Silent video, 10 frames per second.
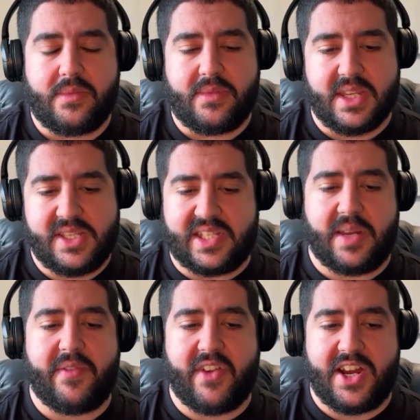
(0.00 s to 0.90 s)
So it's going
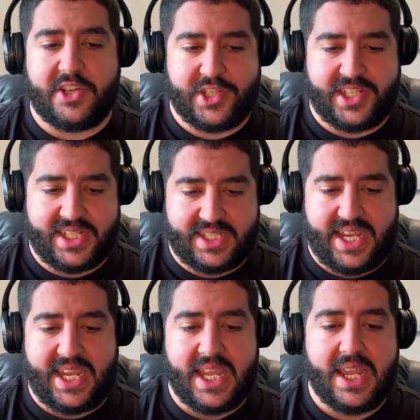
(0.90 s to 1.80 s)
to be very interesting to
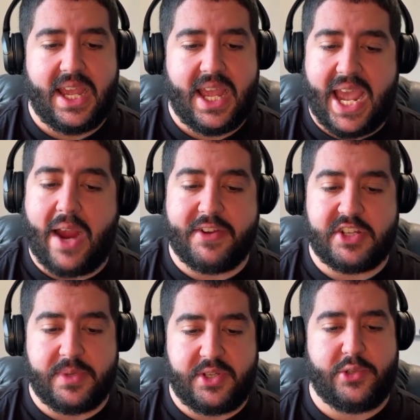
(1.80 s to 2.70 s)
see how
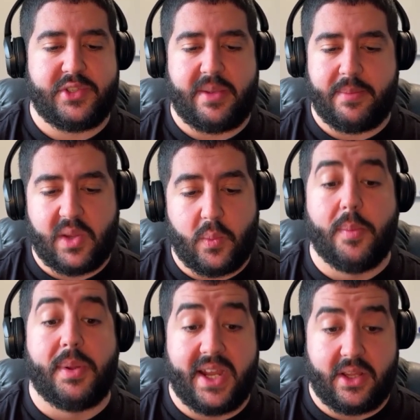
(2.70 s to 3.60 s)
Richmond use him. But he will
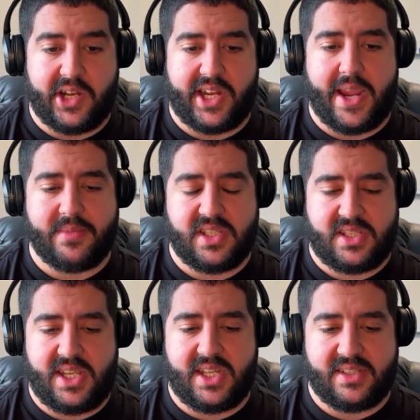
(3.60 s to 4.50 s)
play a lot of games this
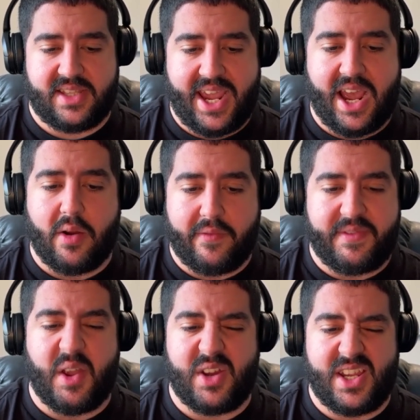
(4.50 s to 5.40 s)
year because they are a
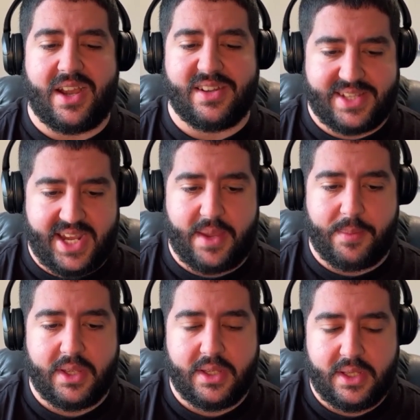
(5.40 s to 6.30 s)
very young team.
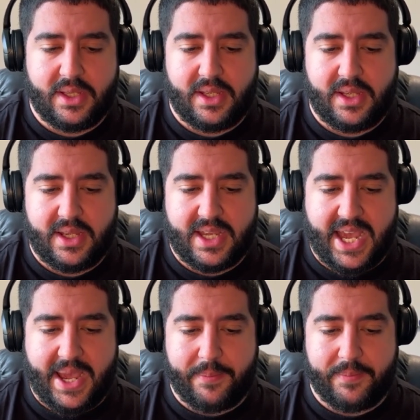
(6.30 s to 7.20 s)

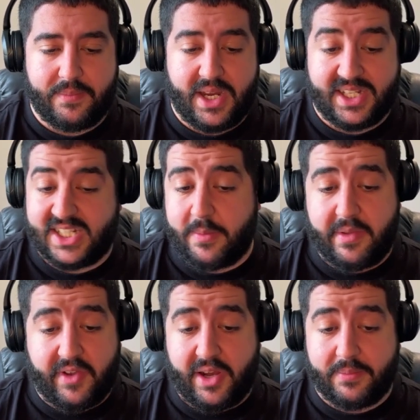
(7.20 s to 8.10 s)
And it's going to be
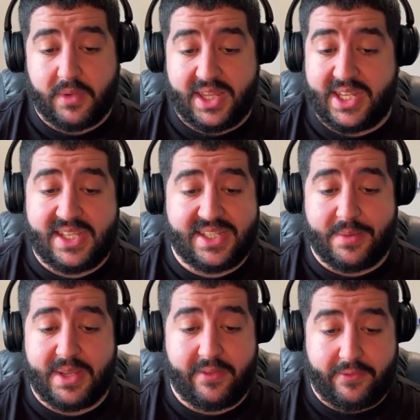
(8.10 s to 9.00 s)
fun. I think he's going to
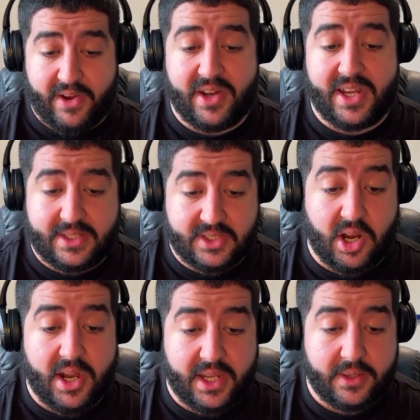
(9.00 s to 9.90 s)
be very
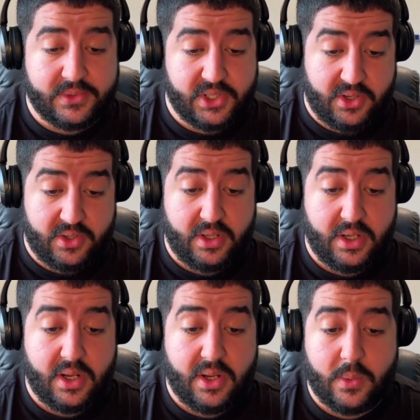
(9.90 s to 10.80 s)
exciting. So
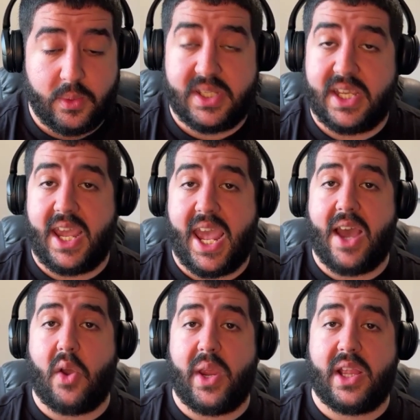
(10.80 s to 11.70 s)
we'll see
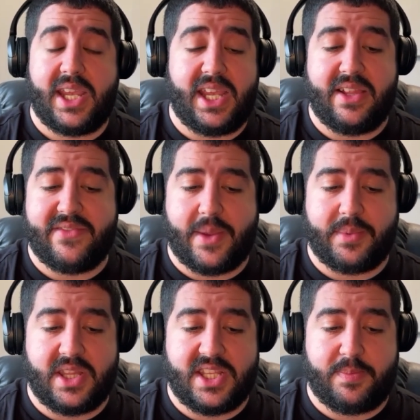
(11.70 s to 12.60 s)
how quickly he lives up
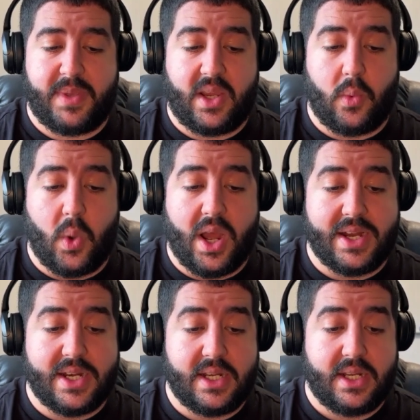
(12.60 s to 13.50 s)
to this pick
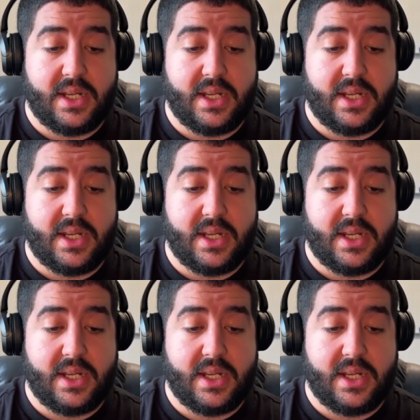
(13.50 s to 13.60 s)
one